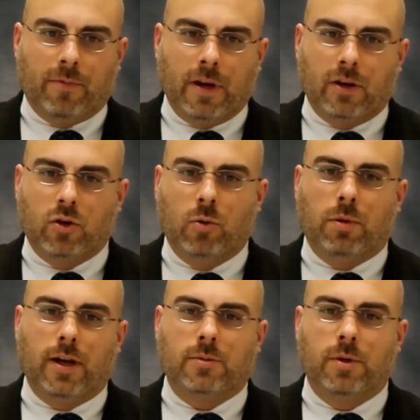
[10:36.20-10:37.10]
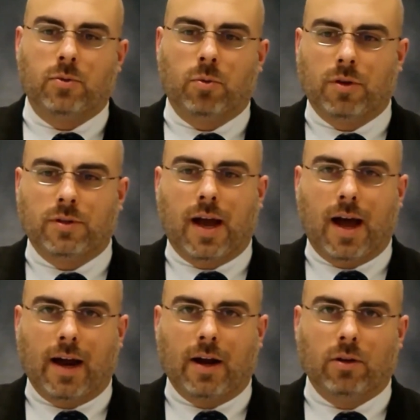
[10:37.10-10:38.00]
feeding tube placements where there's a
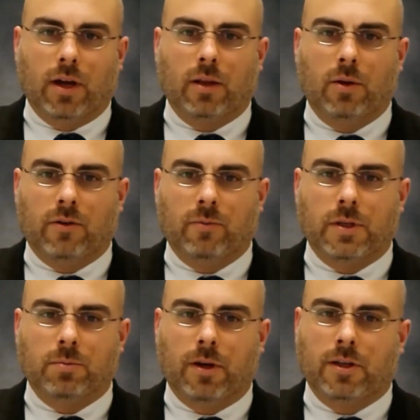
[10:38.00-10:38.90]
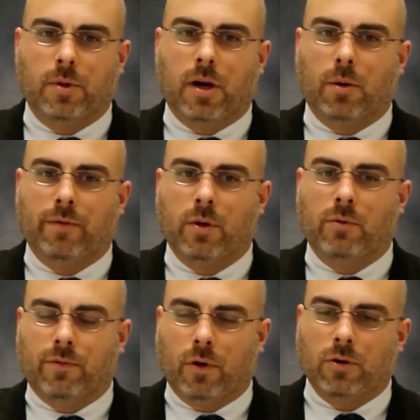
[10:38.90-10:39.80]
higher likelihood of misplacement are
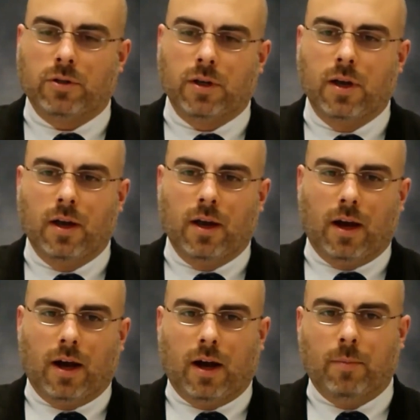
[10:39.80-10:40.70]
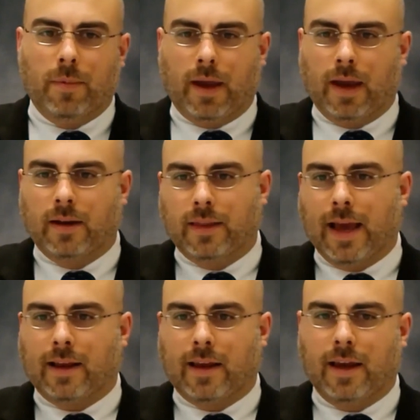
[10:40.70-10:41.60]
reviewed first. And in
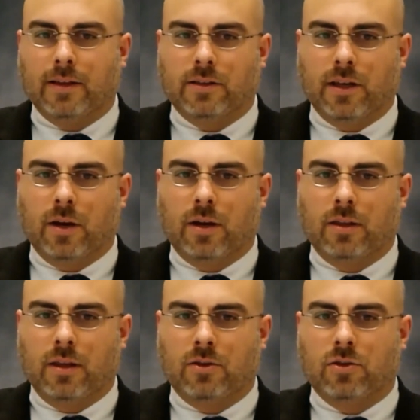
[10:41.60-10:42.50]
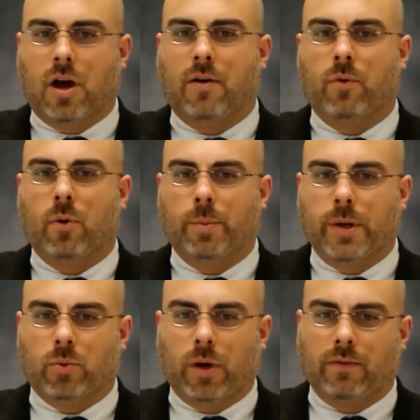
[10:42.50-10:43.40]
that case, the software will
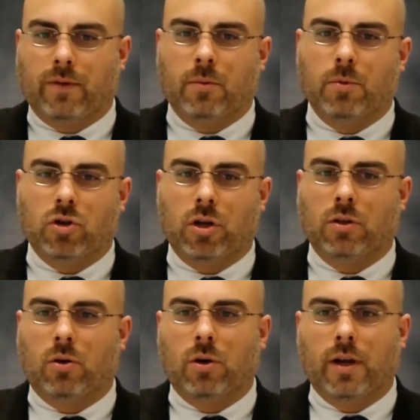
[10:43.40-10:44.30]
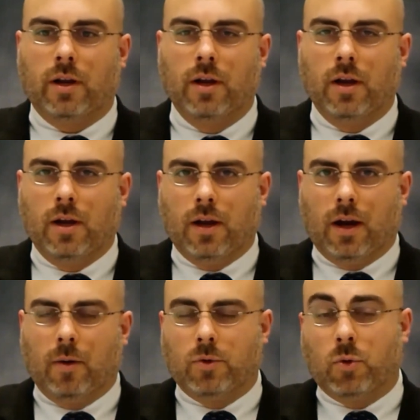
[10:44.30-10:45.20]
be trained via machine learning
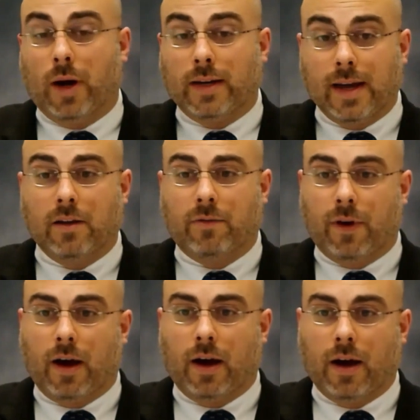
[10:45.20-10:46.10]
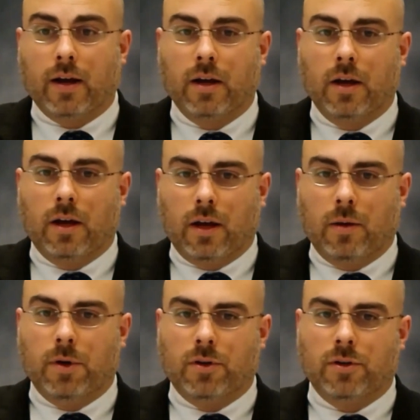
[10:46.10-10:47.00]
to identify
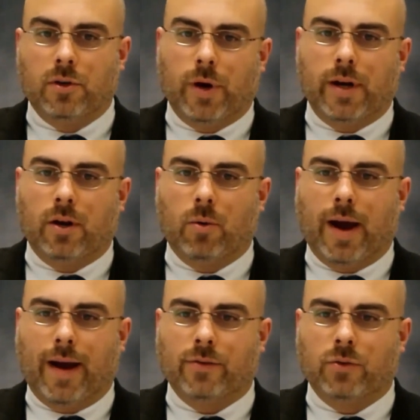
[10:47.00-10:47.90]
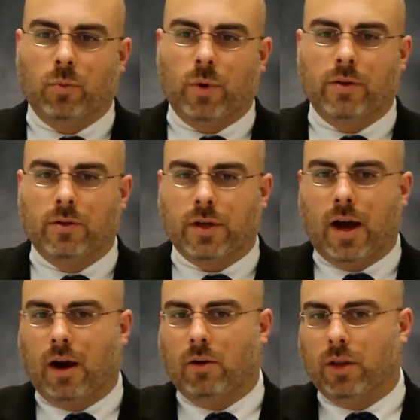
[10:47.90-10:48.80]
images and radiographs where there's a
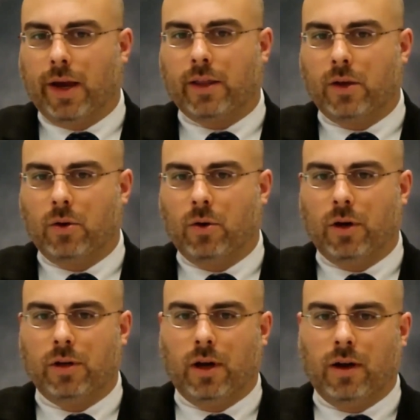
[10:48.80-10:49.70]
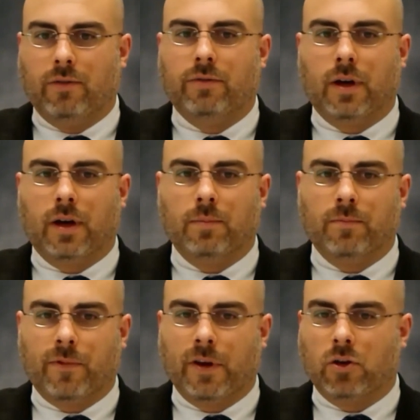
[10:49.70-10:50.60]
higher likelihood of
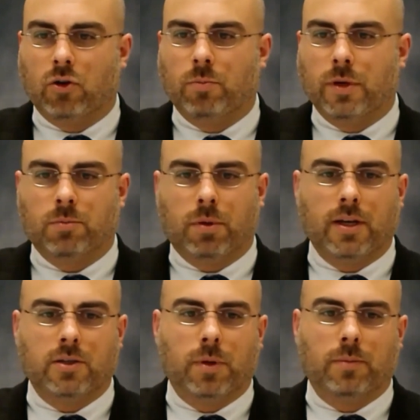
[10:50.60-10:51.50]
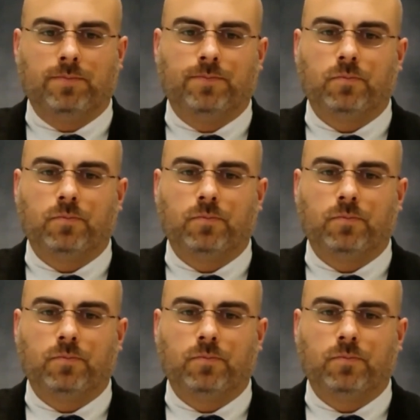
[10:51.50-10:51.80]
feeding tube misplacement.